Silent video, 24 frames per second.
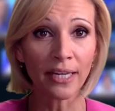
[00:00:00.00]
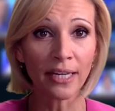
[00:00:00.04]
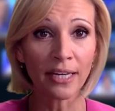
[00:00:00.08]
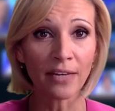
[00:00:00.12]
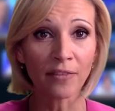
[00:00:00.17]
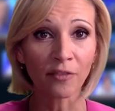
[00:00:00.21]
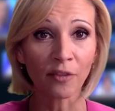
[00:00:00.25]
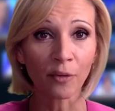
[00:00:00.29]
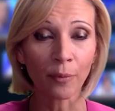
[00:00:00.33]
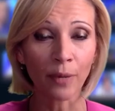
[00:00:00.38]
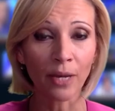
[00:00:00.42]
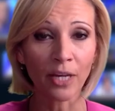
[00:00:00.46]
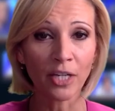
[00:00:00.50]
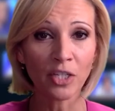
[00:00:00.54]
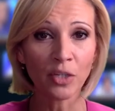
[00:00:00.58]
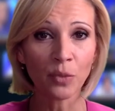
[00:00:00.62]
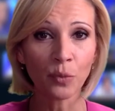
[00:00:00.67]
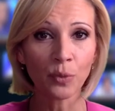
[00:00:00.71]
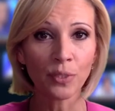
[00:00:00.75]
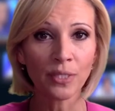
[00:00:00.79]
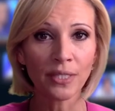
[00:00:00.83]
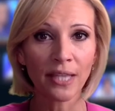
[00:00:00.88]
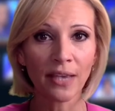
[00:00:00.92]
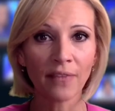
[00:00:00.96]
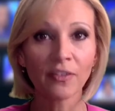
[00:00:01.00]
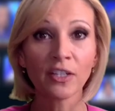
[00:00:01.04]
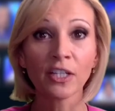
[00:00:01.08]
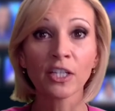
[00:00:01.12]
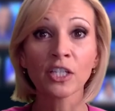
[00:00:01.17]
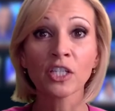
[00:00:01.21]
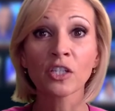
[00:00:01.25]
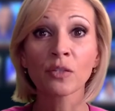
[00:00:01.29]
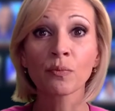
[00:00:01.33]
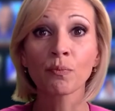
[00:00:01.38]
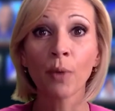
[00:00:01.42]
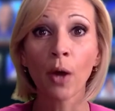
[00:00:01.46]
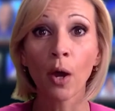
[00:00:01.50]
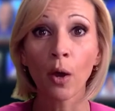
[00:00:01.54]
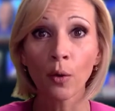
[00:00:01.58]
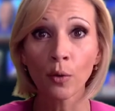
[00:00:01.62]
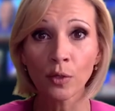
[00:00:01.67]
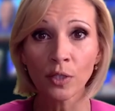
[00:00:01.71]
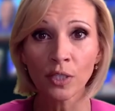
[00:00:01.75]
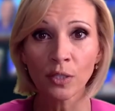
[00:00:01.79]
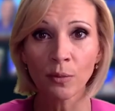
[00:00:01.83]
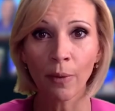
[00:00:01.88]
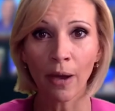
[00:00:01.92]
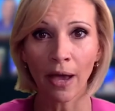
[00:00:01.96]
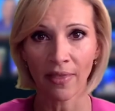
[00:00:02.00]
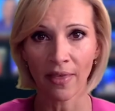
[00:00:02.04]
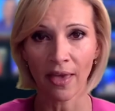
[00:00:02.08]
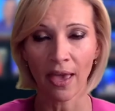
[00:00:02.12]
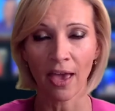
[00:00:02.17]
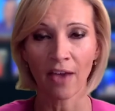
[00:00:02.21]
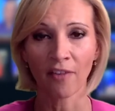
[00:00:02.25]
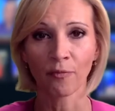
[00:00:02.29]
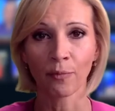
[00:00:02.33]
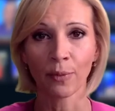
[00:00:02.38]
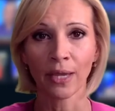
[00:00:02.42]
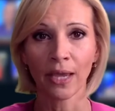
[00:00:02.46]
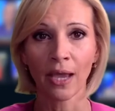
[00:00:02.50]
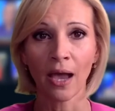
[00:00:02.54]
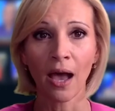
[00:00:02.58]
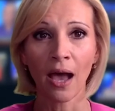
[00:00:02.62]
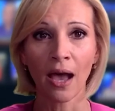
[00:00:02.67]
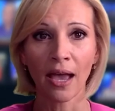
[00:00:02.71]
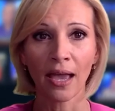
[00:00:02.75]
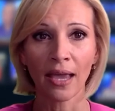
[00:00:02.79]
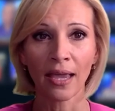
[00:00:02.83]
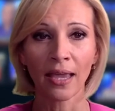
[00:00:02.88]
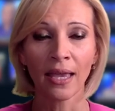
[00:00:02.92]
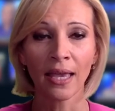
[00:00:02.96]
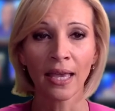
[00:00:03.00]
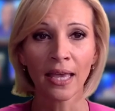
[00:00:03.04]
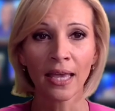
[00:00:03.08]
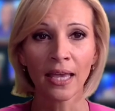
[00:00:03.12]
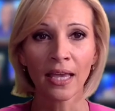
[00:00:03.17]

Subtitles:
information was left exposed by the FBI.